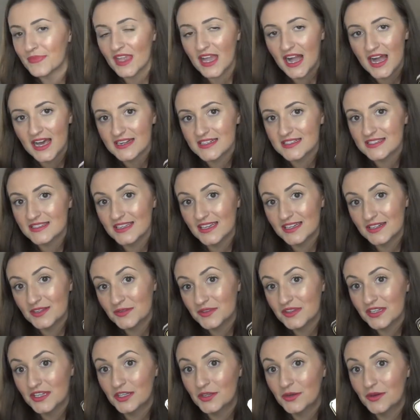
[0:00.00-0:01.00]
honestly I
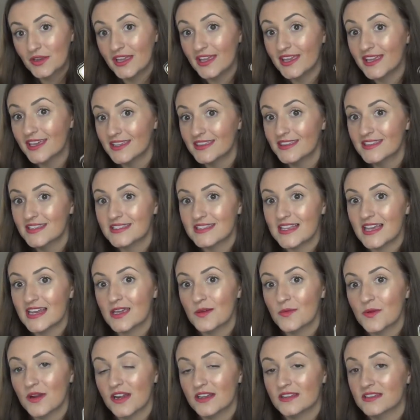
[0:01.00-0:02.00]
don't think you can get this
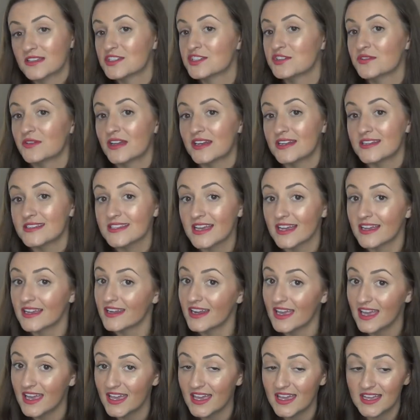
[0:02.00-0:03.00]
anywhere unless you get it
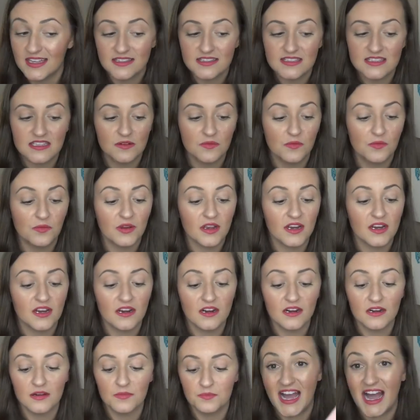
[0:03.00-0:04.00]
secondhand
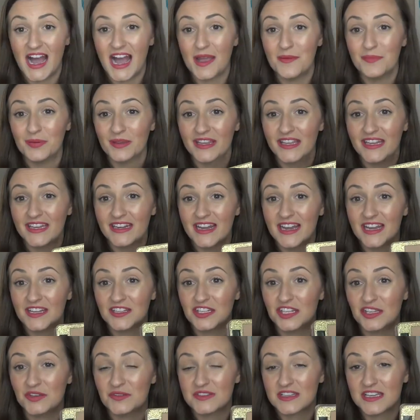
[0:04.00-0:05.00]
somewhere. I plan
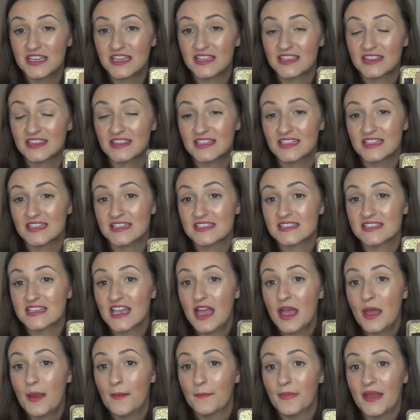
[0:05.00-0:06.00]
on using this
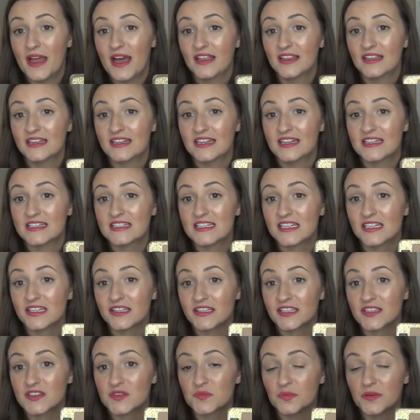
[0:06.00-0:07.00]
palette until
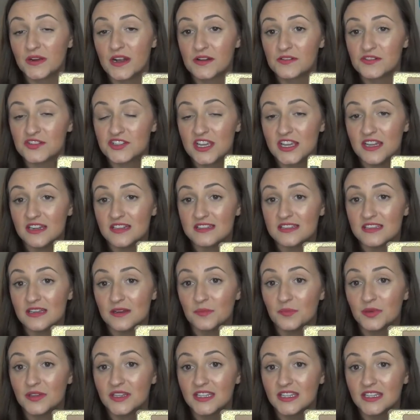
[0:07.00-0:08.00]
this brown shade is
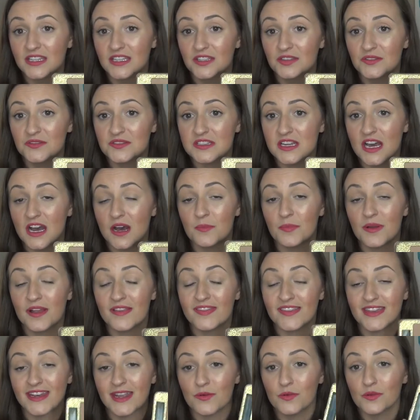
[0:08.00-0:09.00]
completely used up,
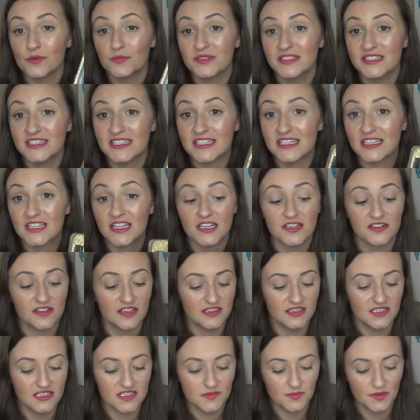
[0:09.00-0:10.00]
and then I will be
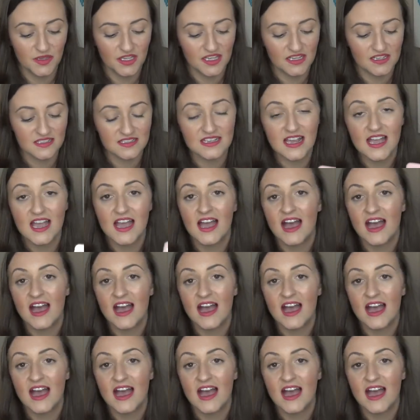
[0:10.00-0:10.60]
decluttering this because